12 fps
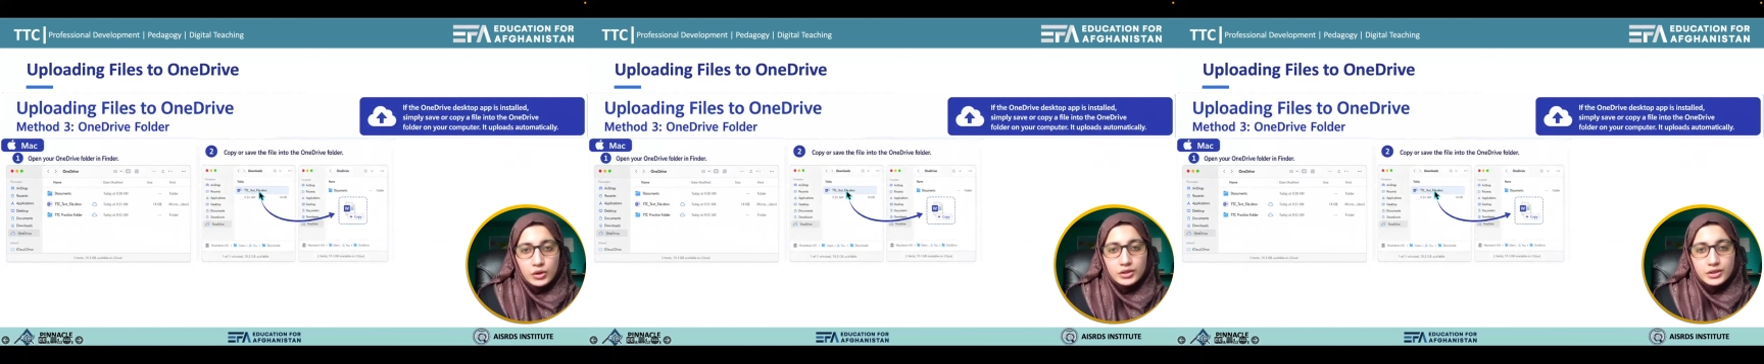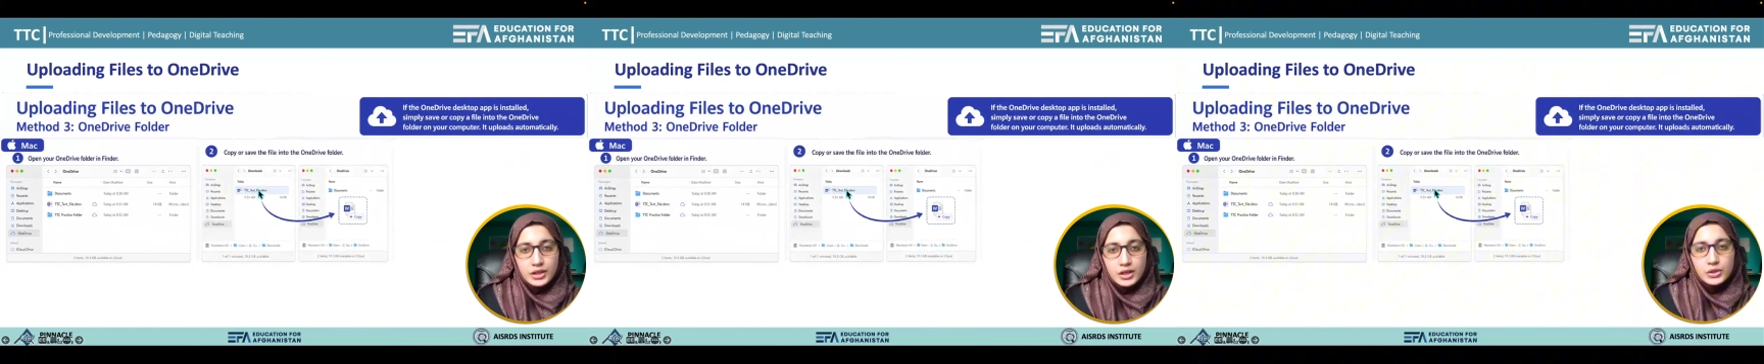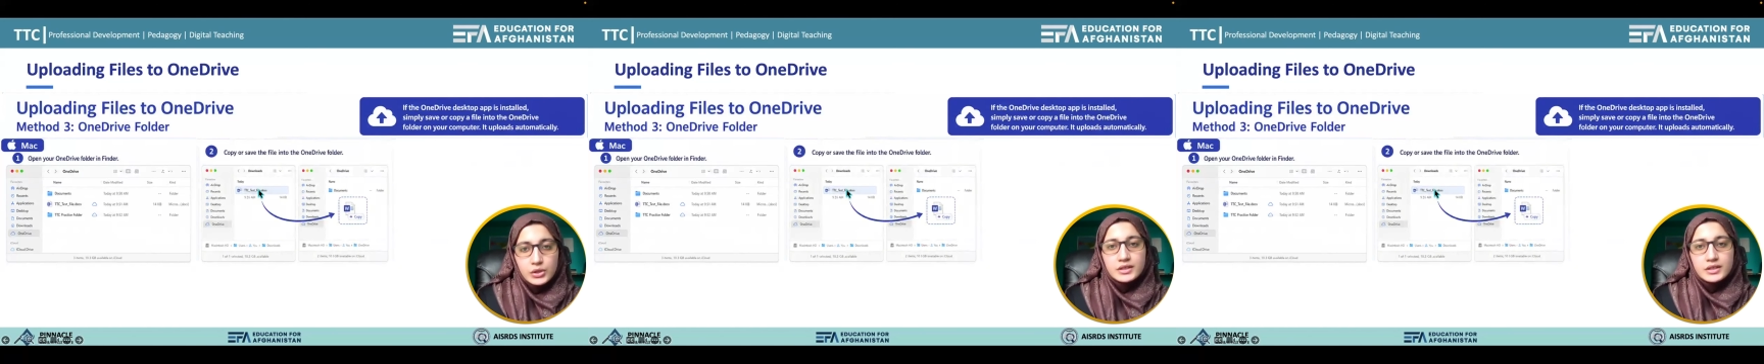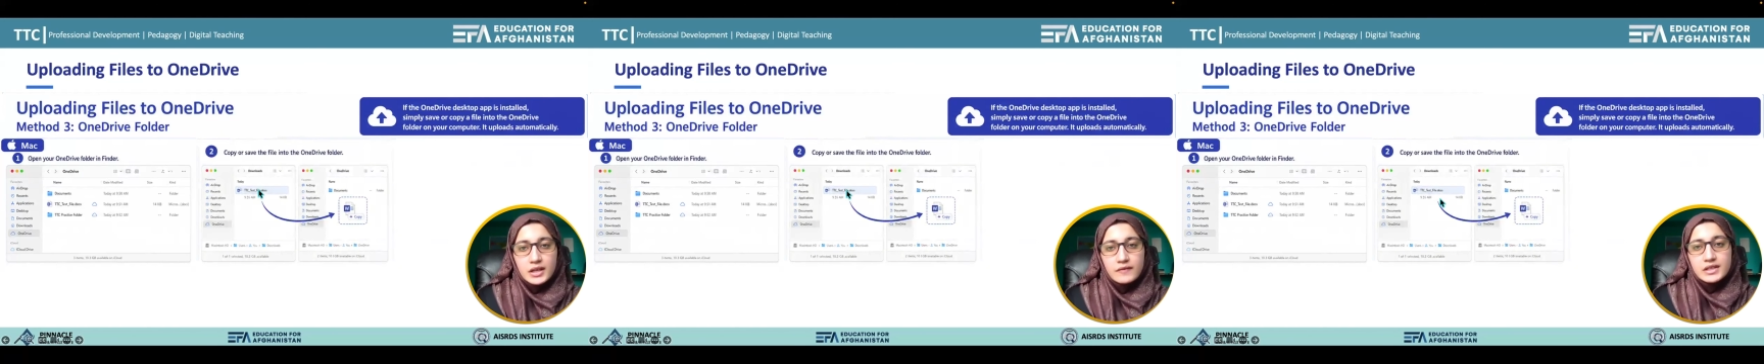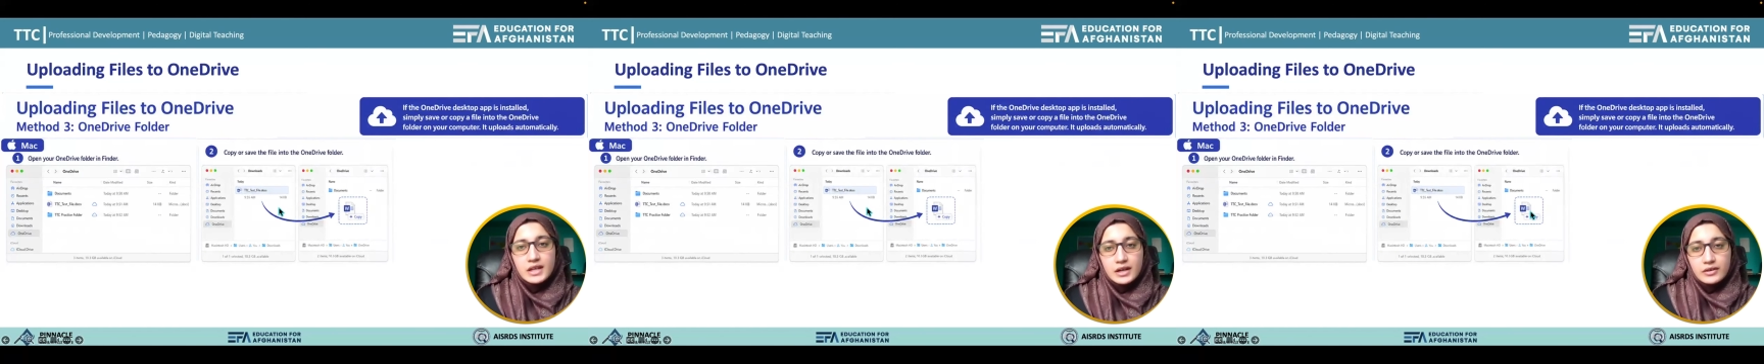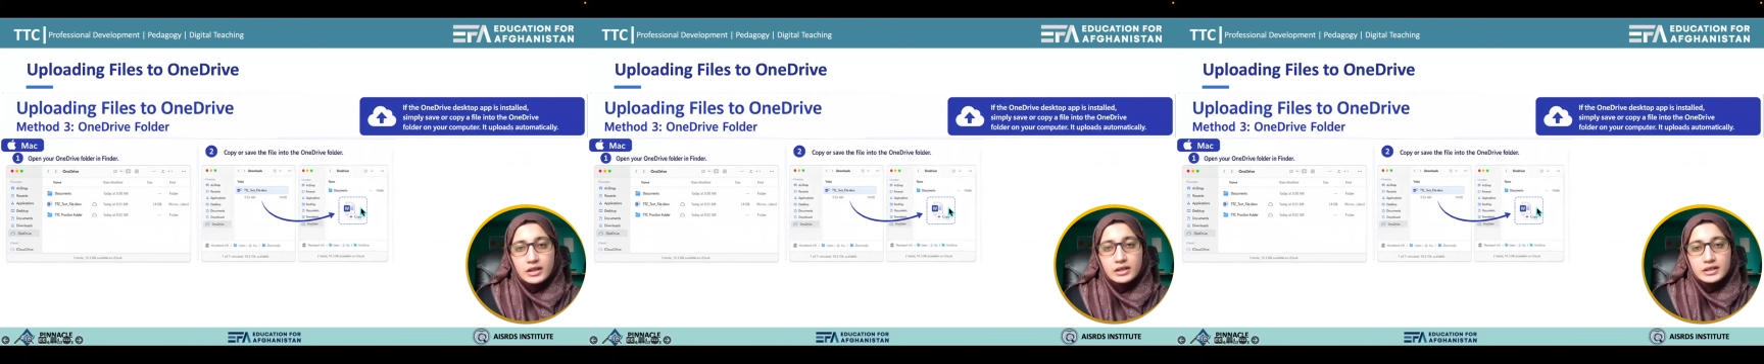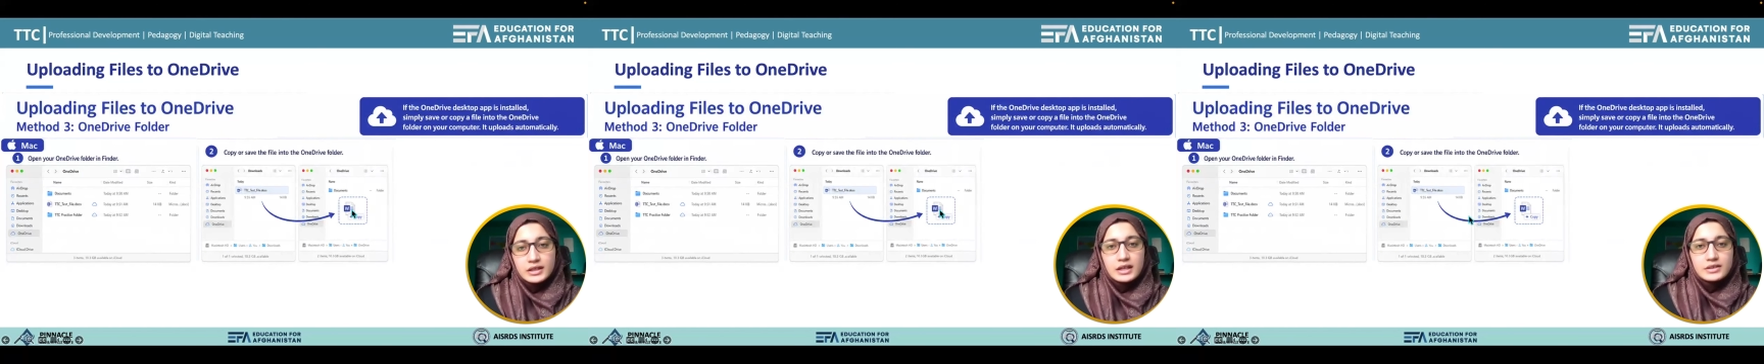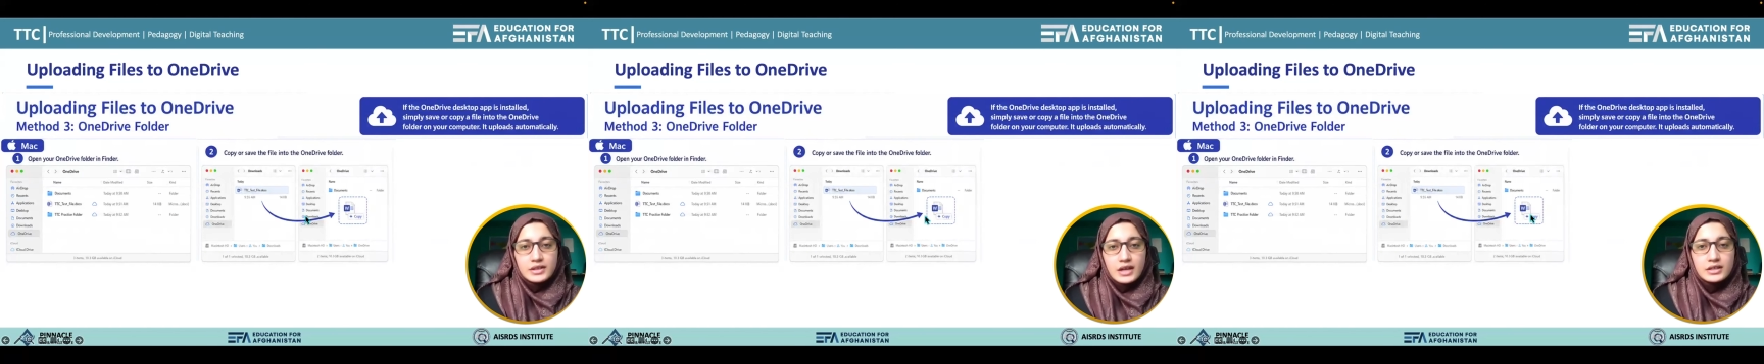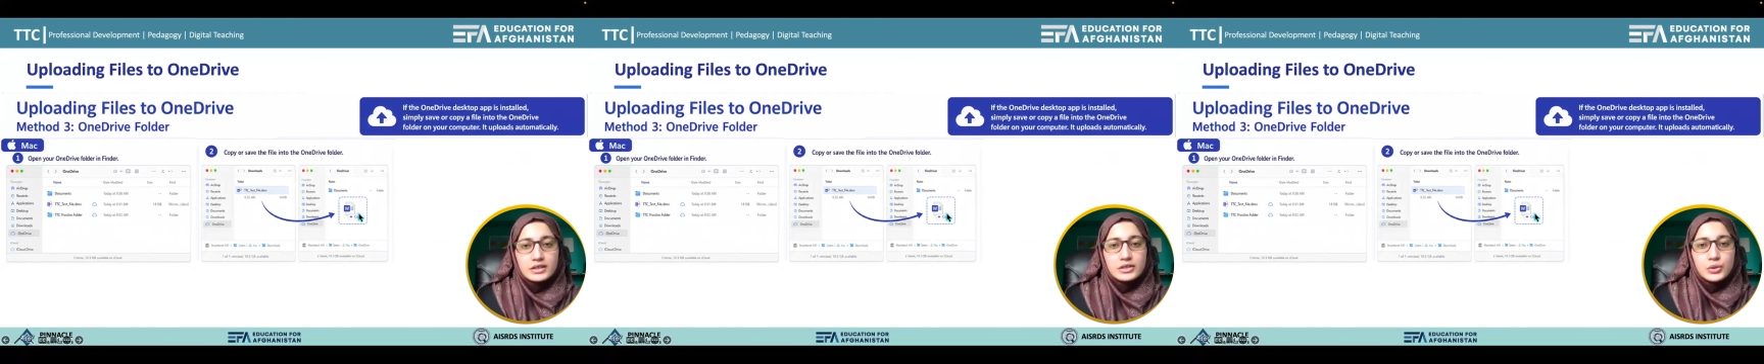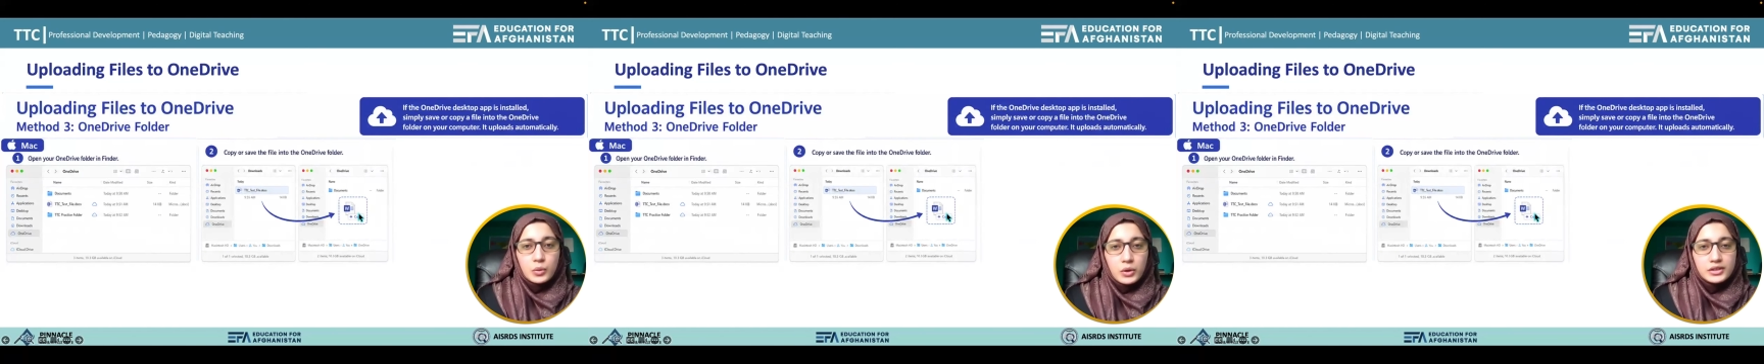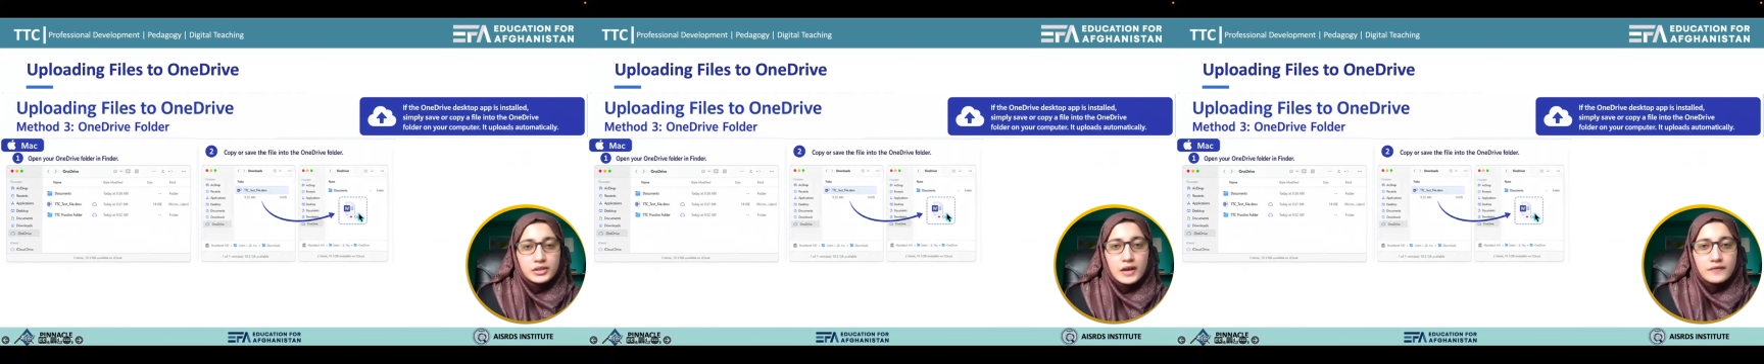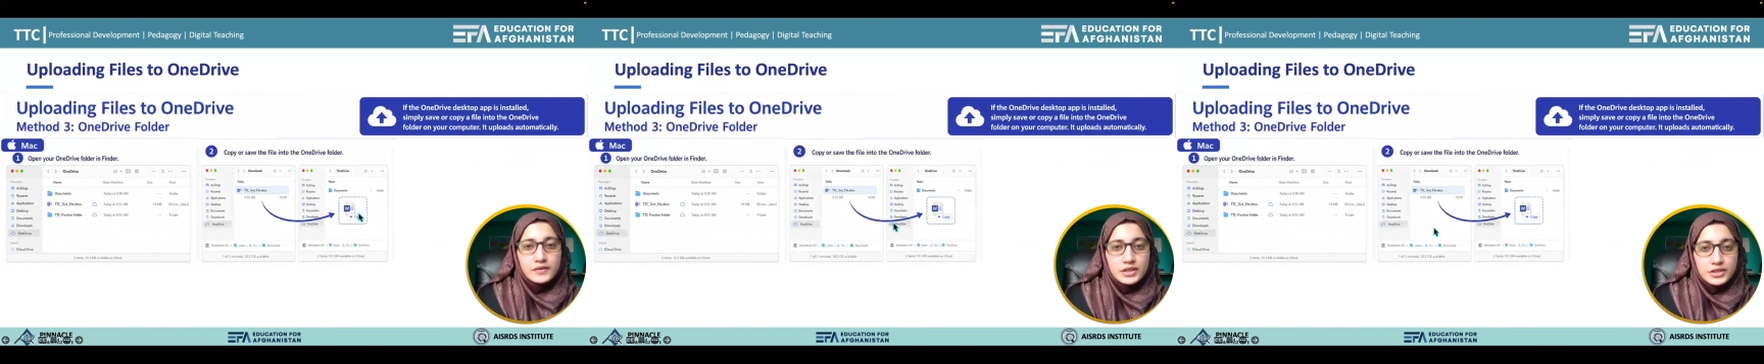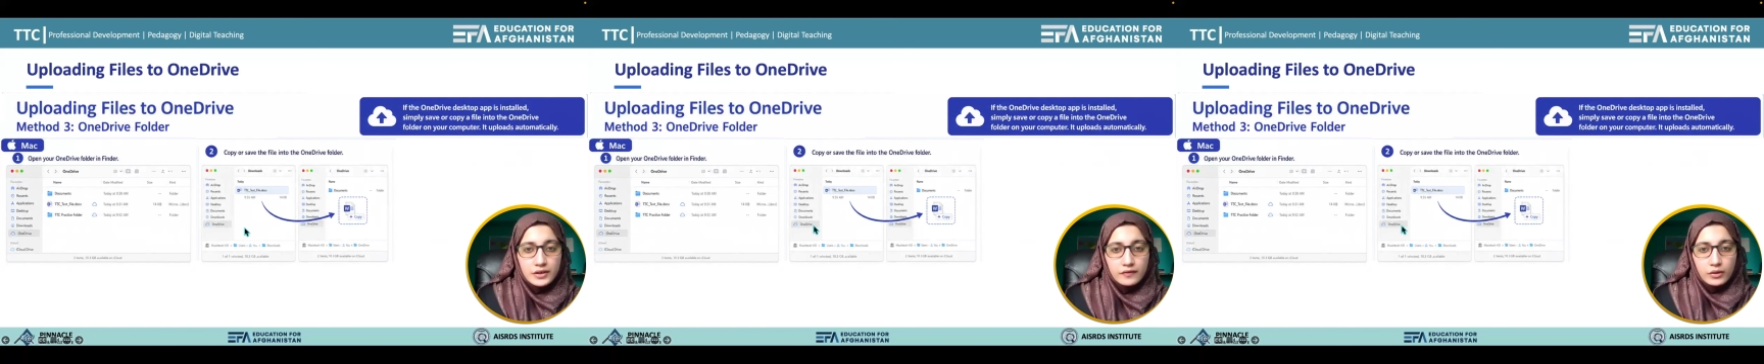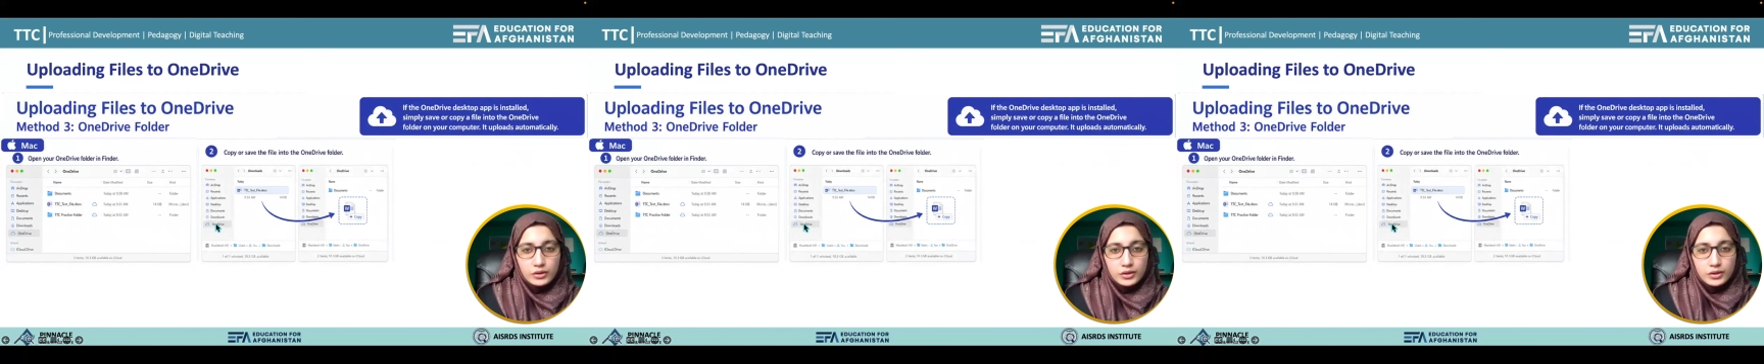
you can save it directly inside your OneDrive teaching folder.